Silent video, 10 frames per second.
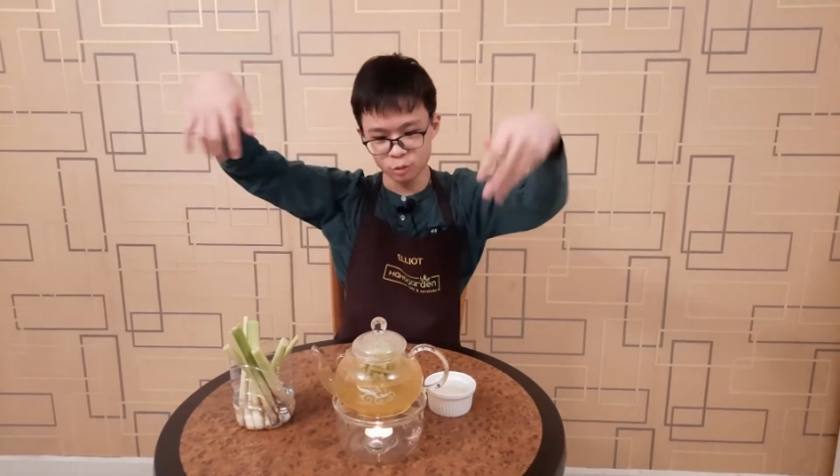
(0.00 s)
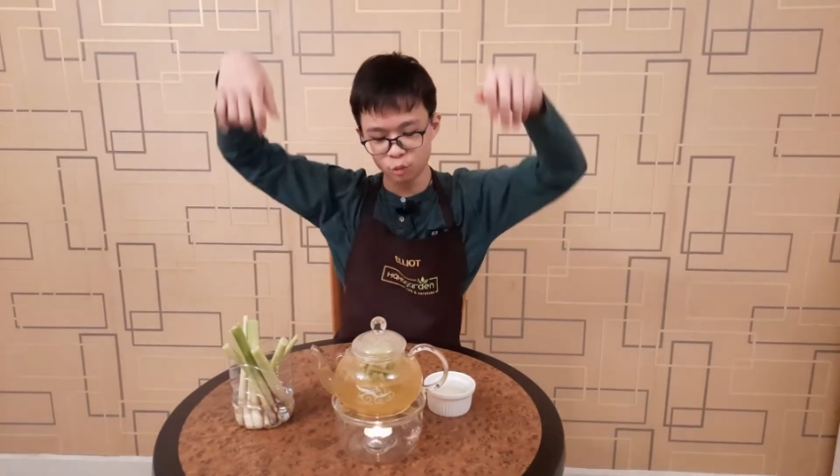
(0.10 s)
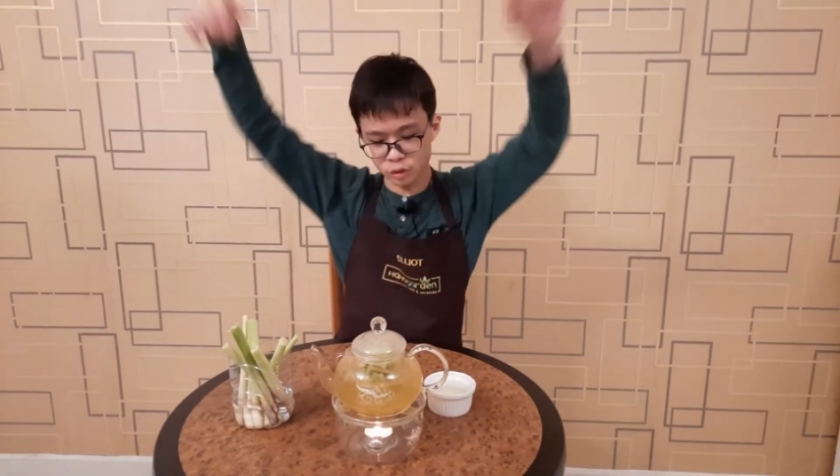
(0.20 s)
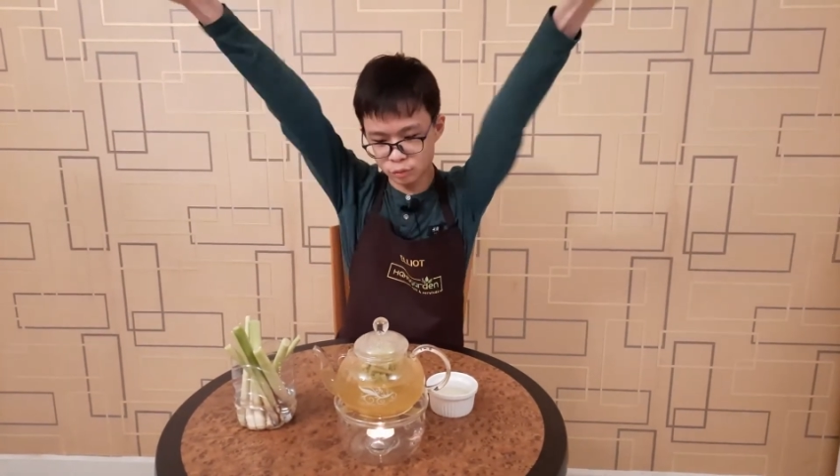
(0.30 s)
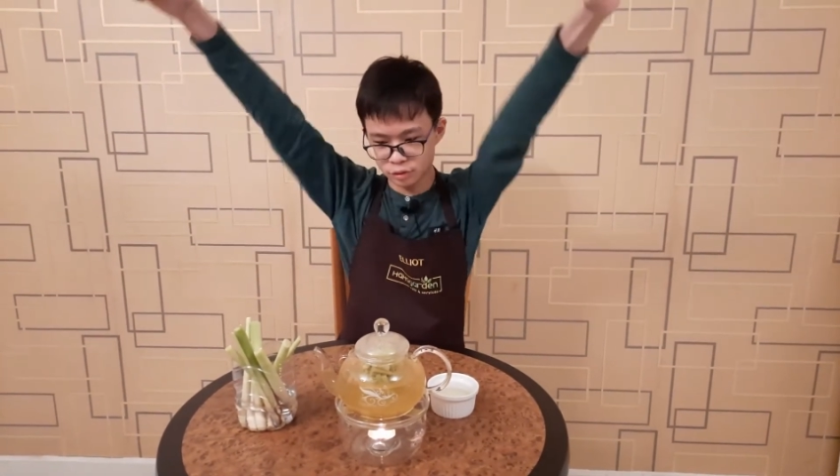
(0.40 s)

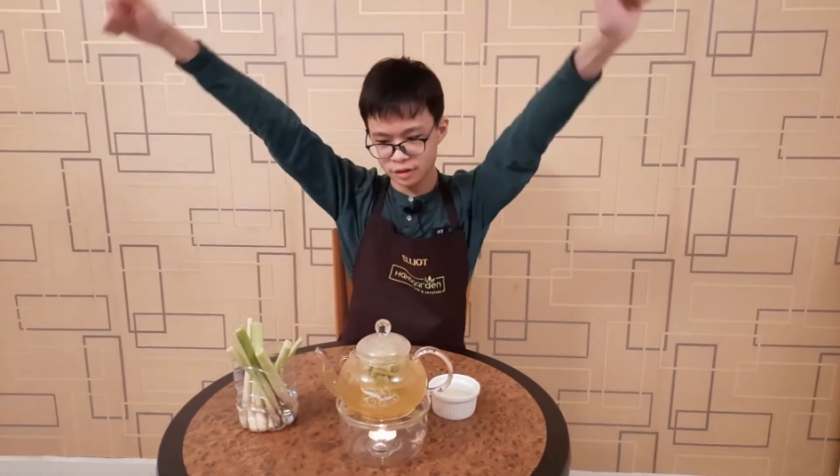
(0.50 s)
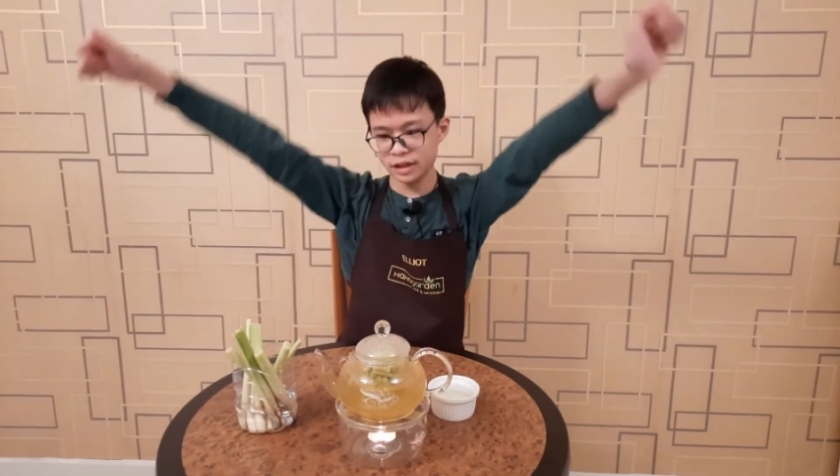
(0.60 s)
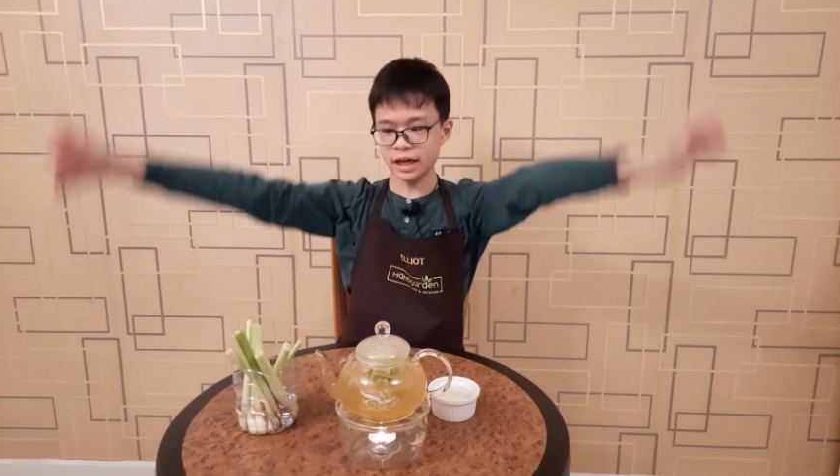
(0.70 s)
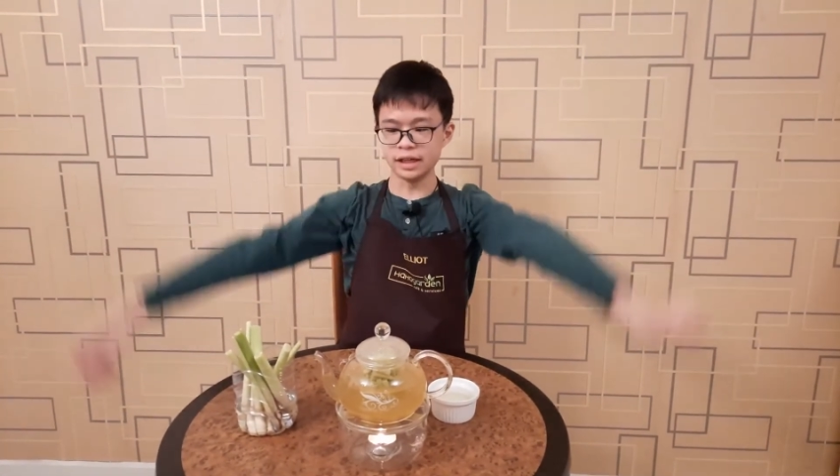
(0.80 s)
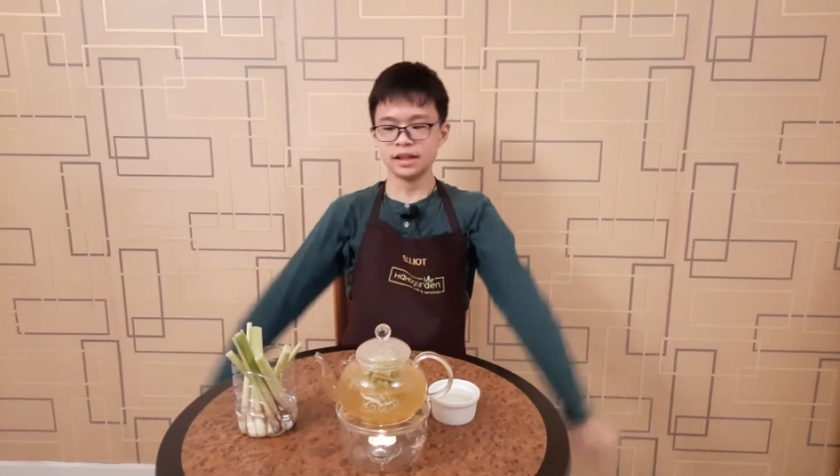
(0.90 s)
Whoa!
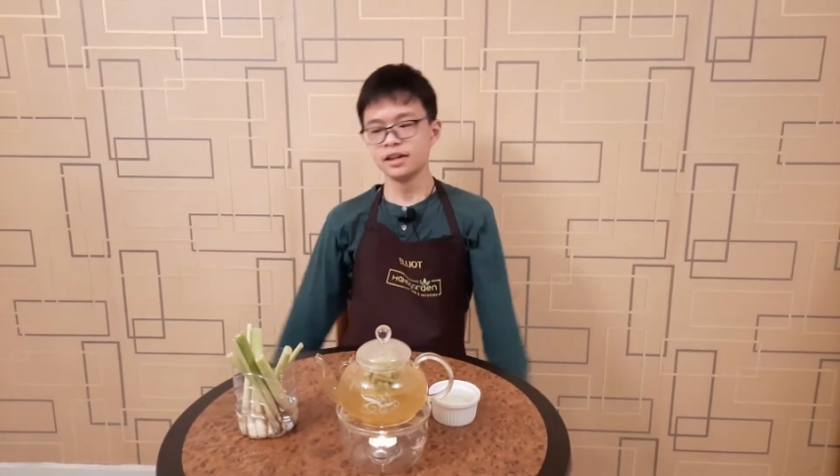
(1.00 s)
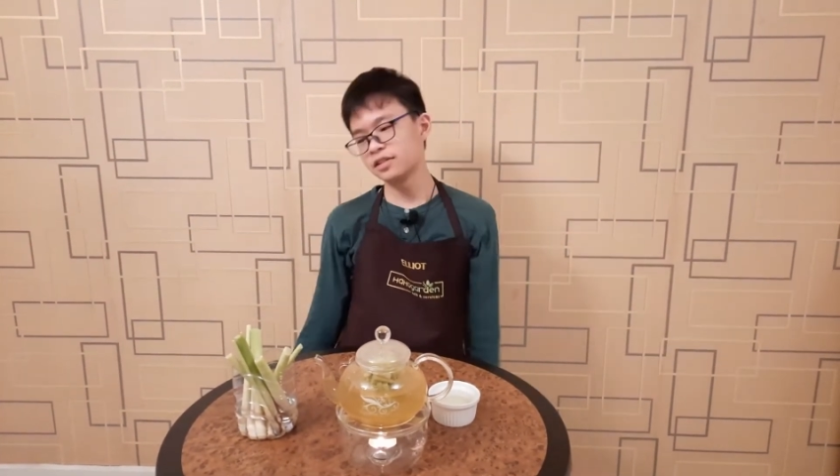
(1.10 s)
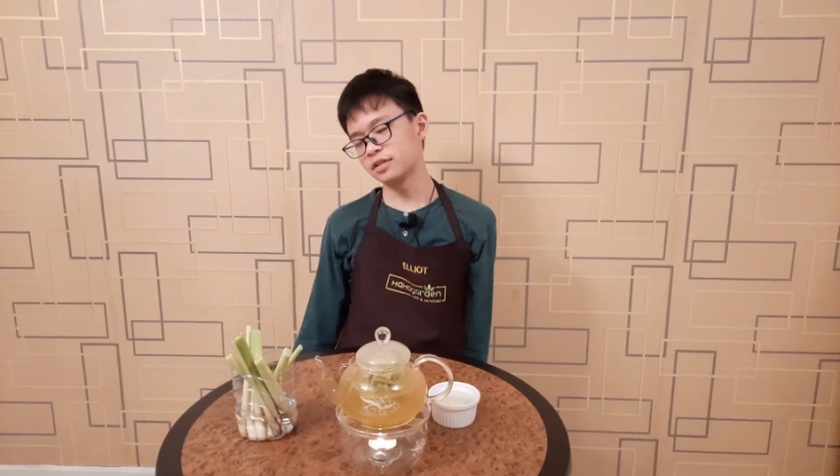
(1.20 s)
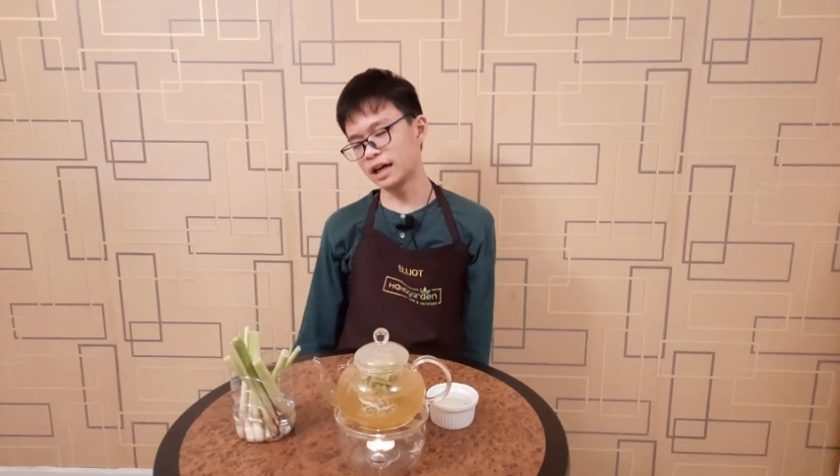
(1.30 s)
Alright, so